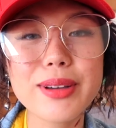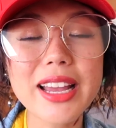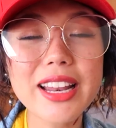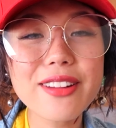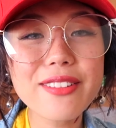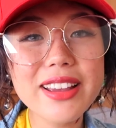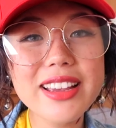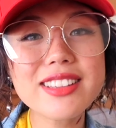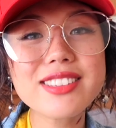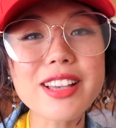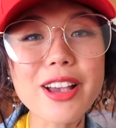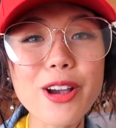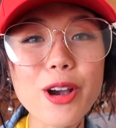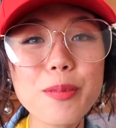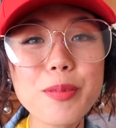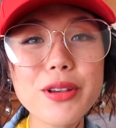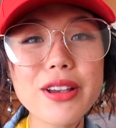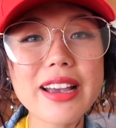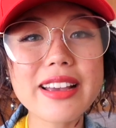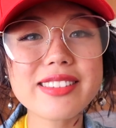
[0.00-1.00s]
But anyways, I
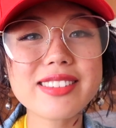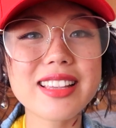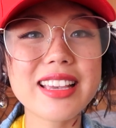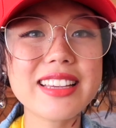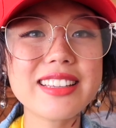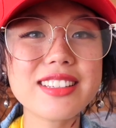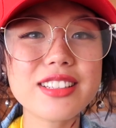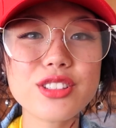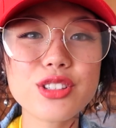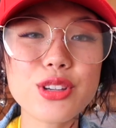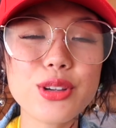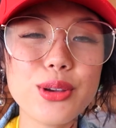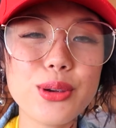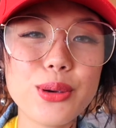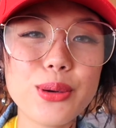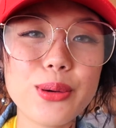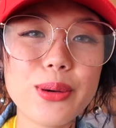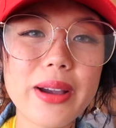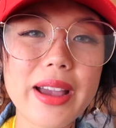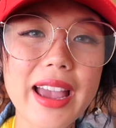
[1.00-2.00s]
hope you guys liked it
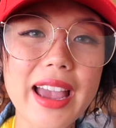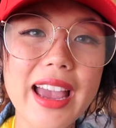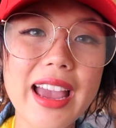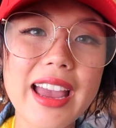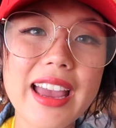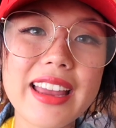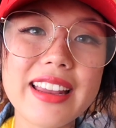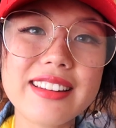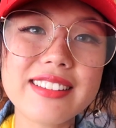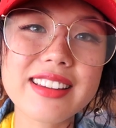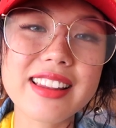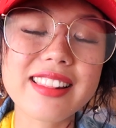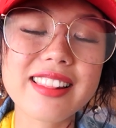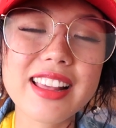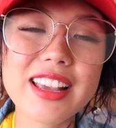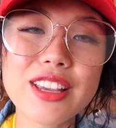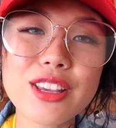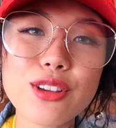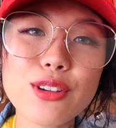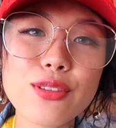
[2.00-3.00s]
too, and
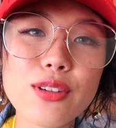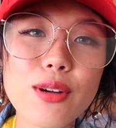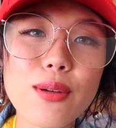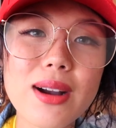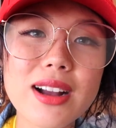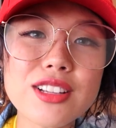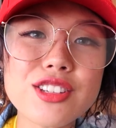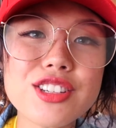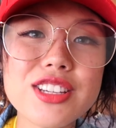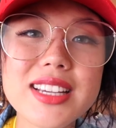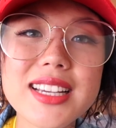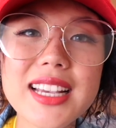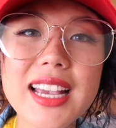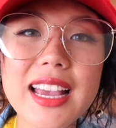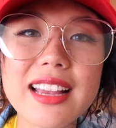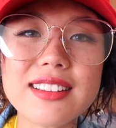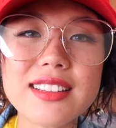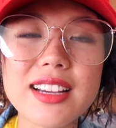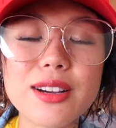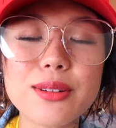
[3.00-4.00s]
thank you for watching,
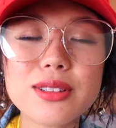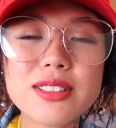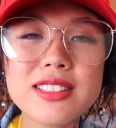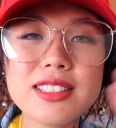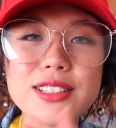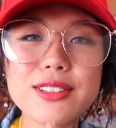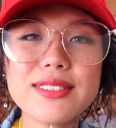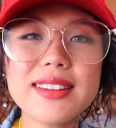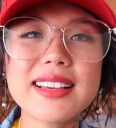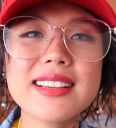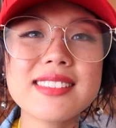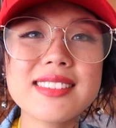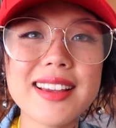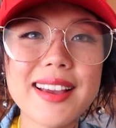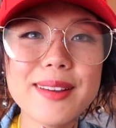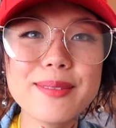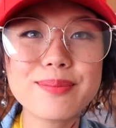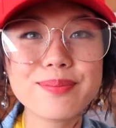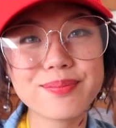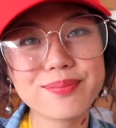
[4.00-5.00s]
and I will see you next
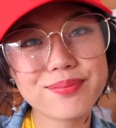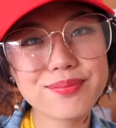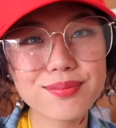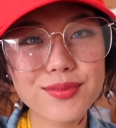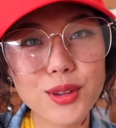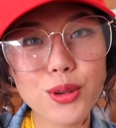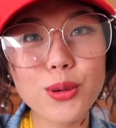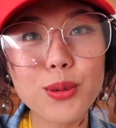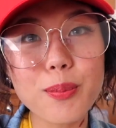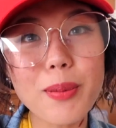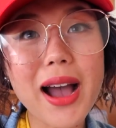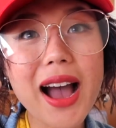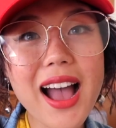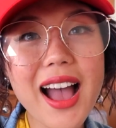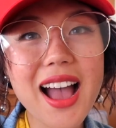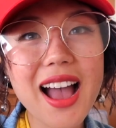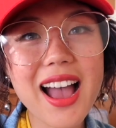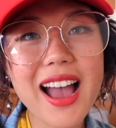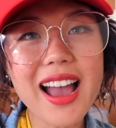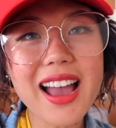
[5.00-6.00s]
time.
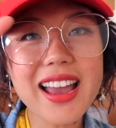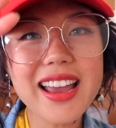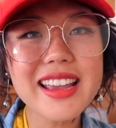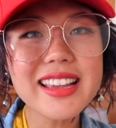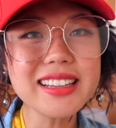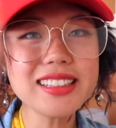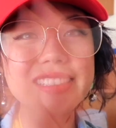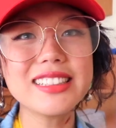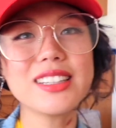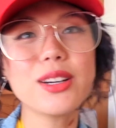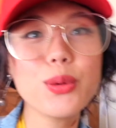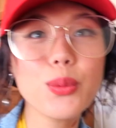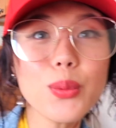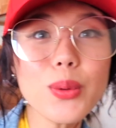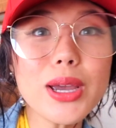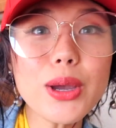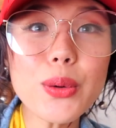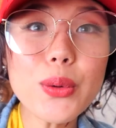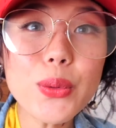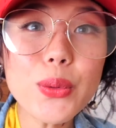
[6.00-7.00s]
Goodbye! Woo!